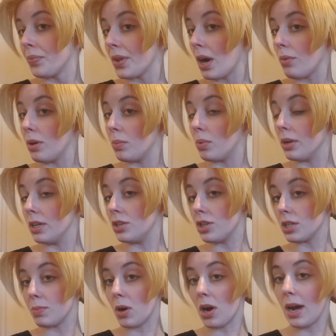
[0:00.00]
I want to put it
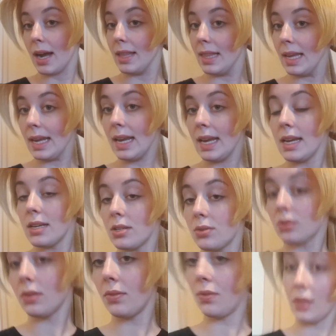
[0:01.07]
just behind the ear
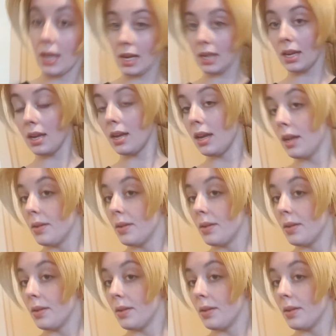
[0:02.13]
sort of thing.